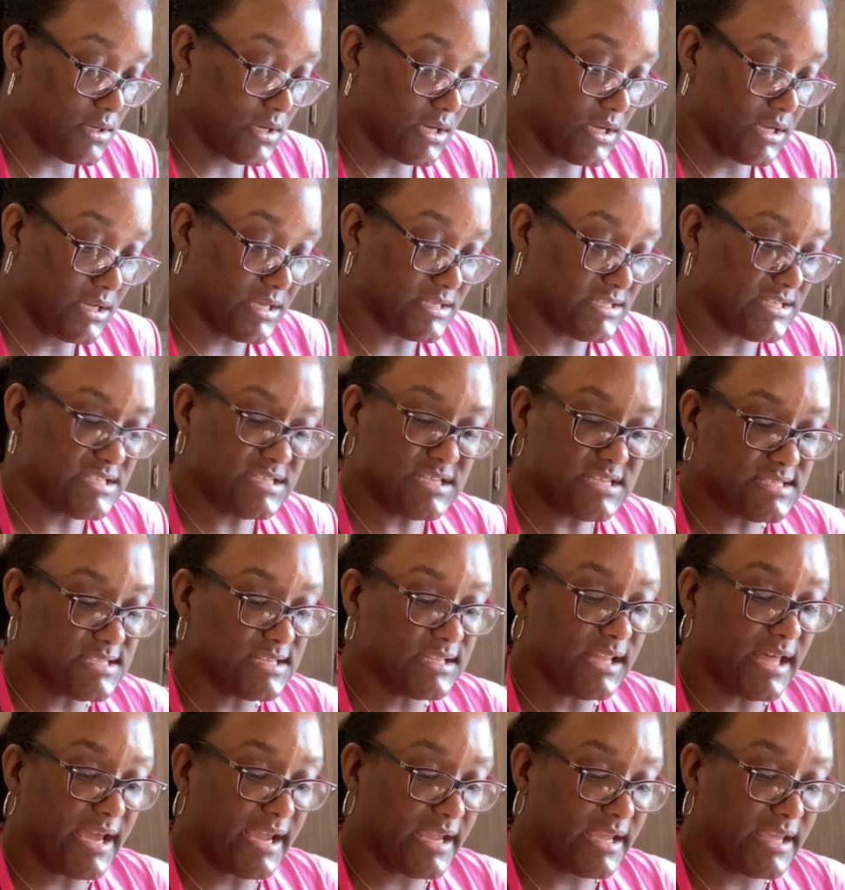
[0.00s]
Because this isn't
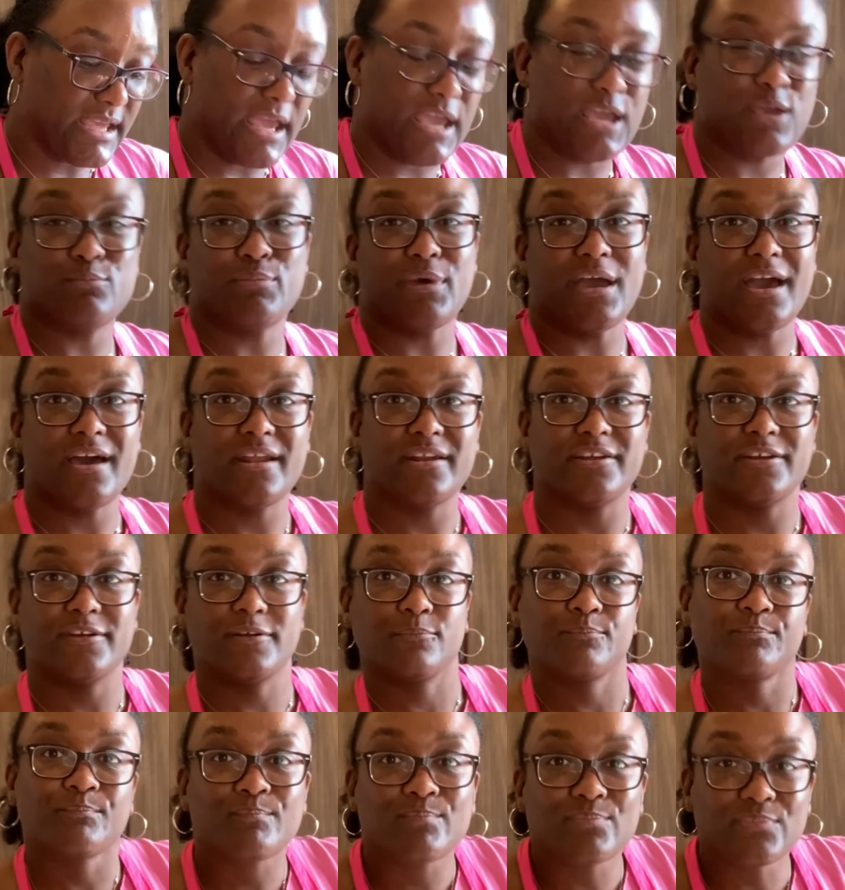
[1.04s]
like cake
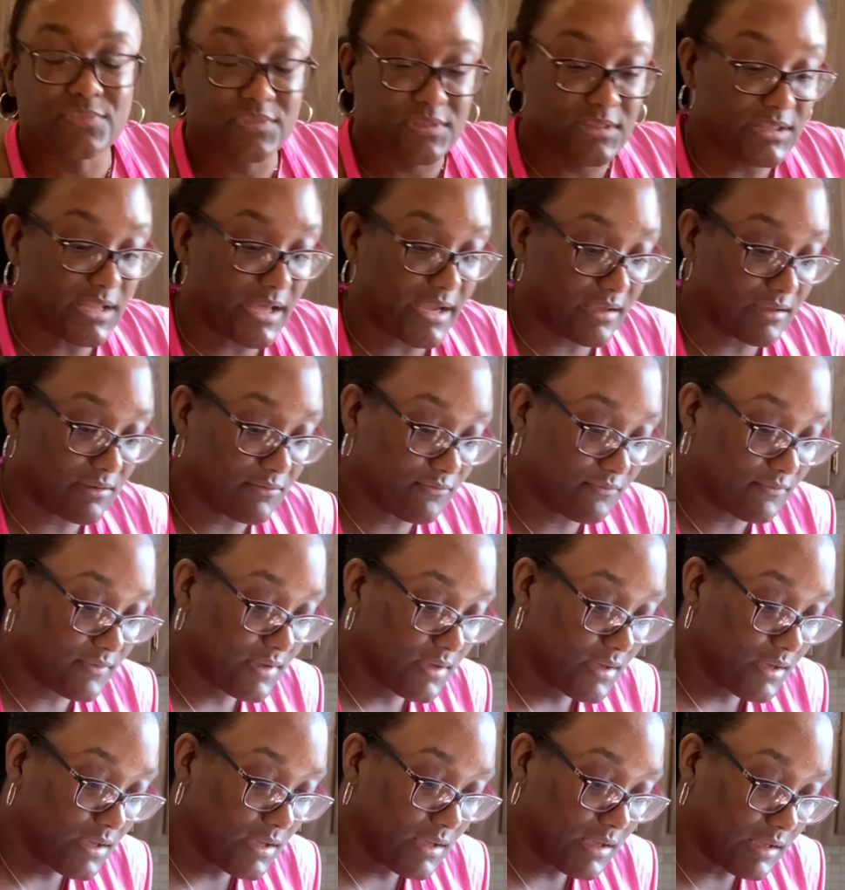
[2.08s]
batter. Like
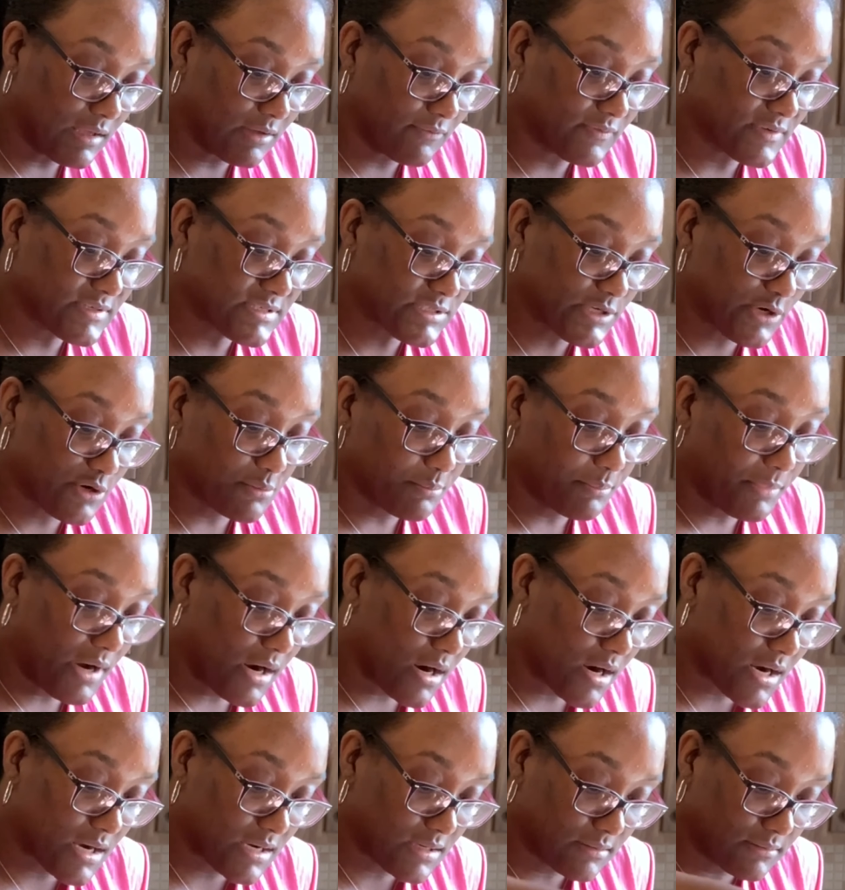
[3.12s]
if a certain
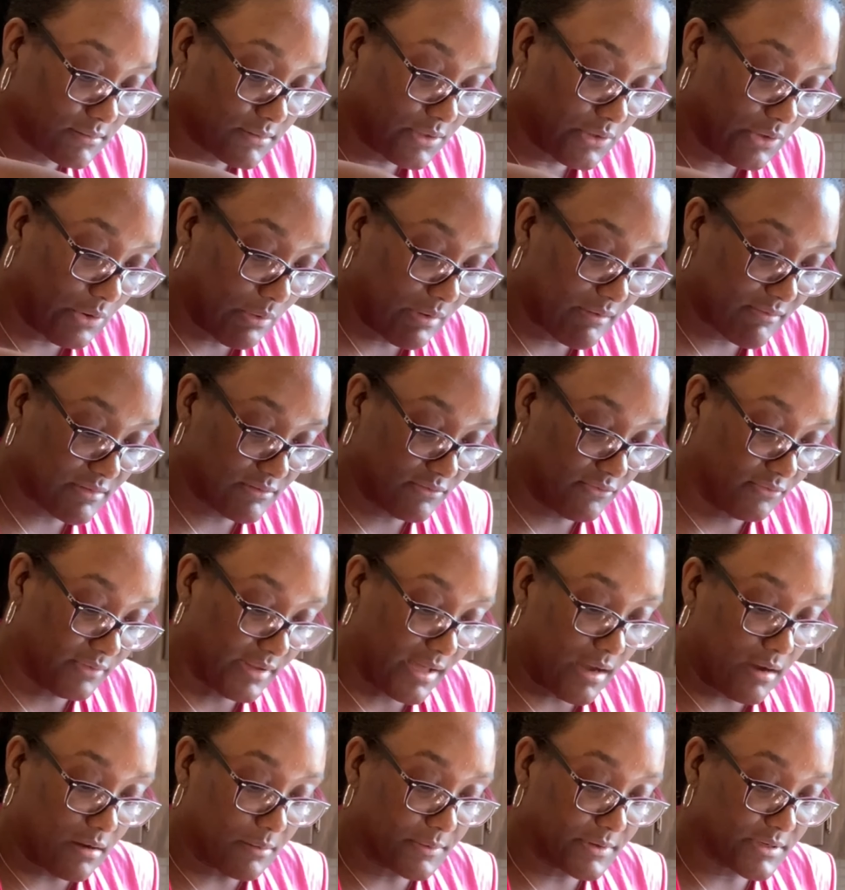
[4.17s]
part, you know, of the
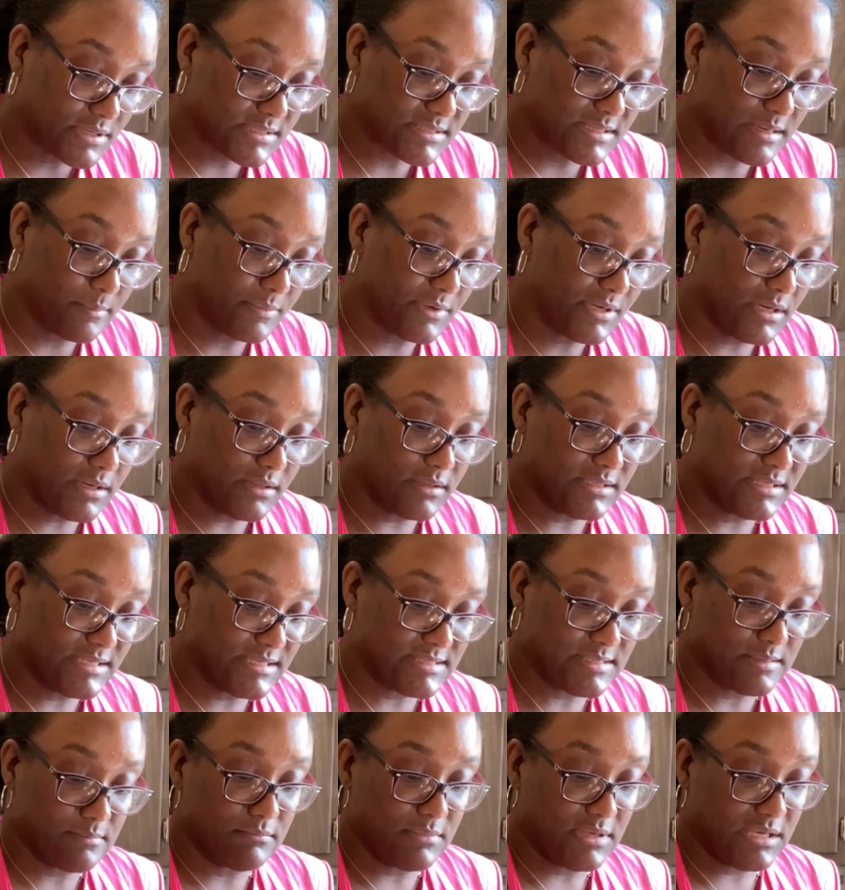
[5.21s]
flour or something
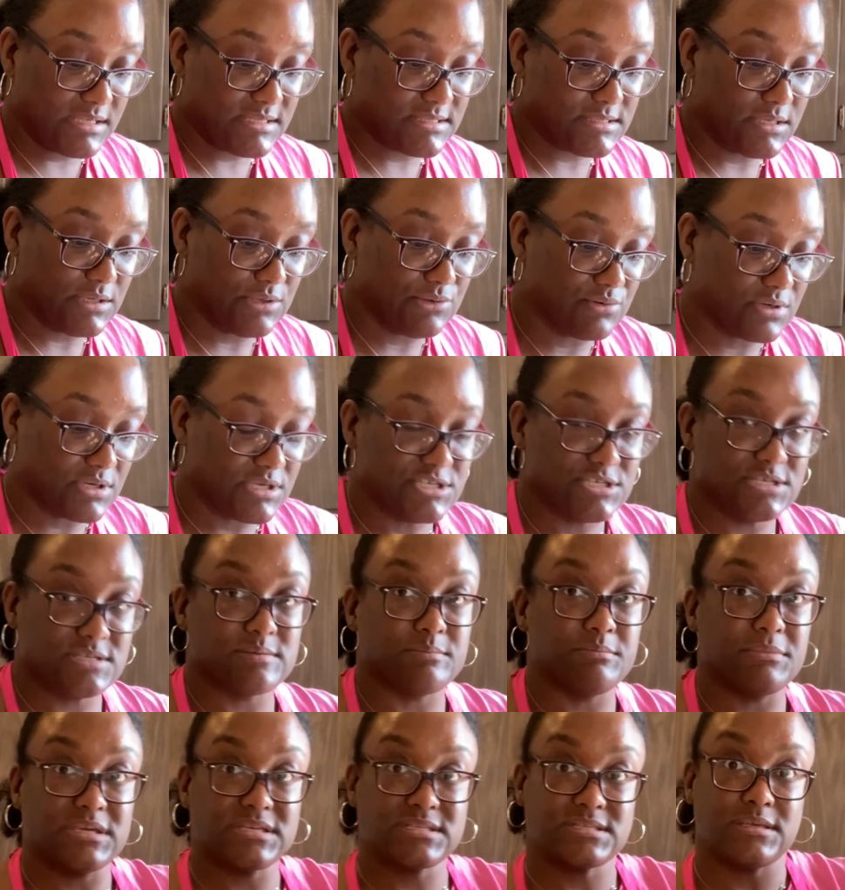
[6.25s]
doesn't mix, then you can just
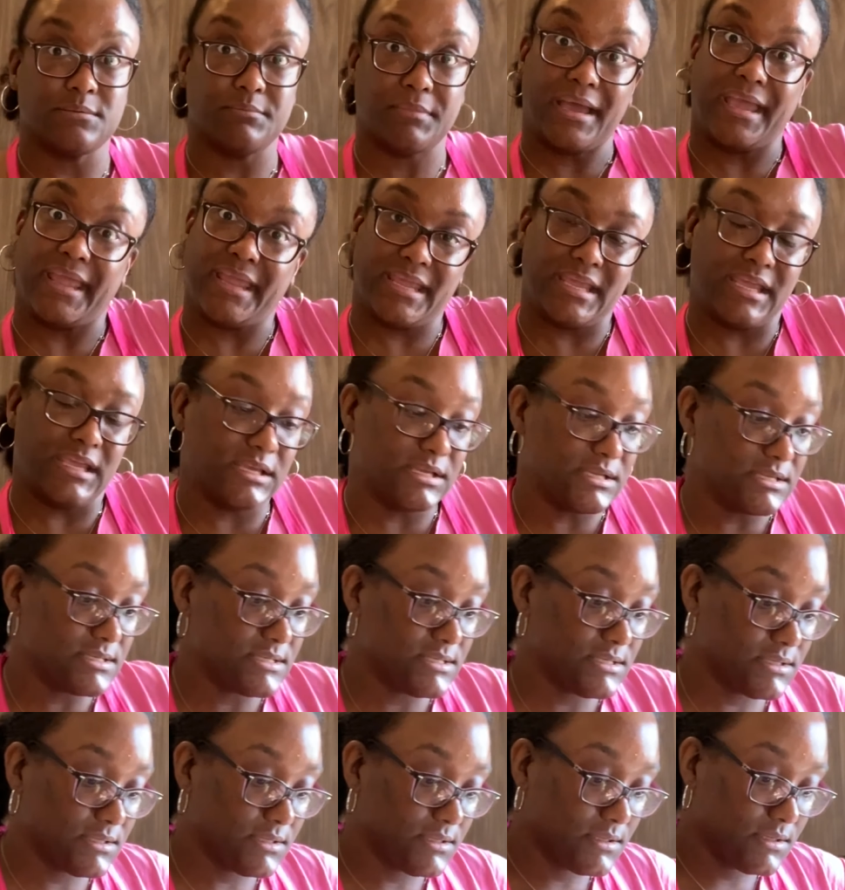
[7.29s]
mix it by
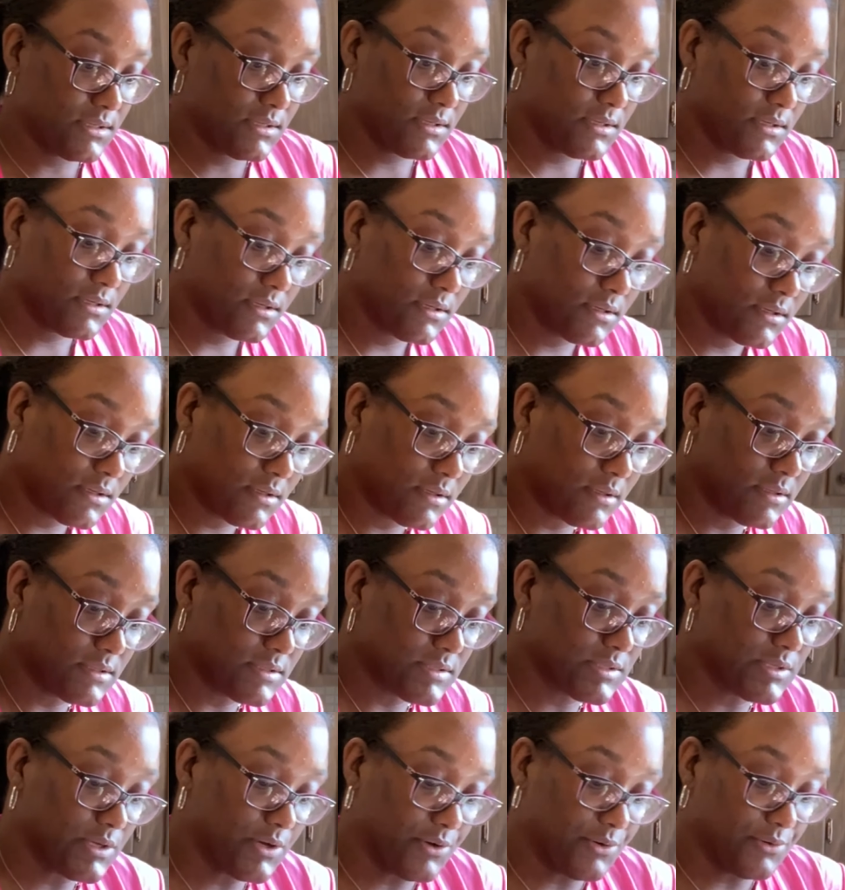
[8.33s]
hand.
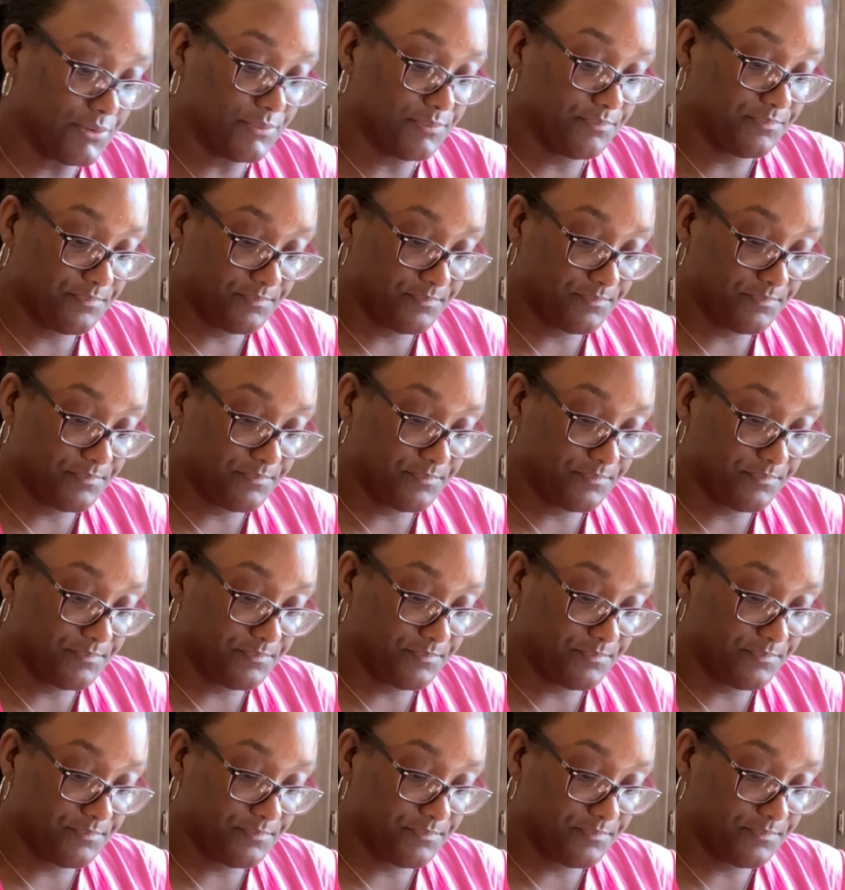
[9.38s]
So.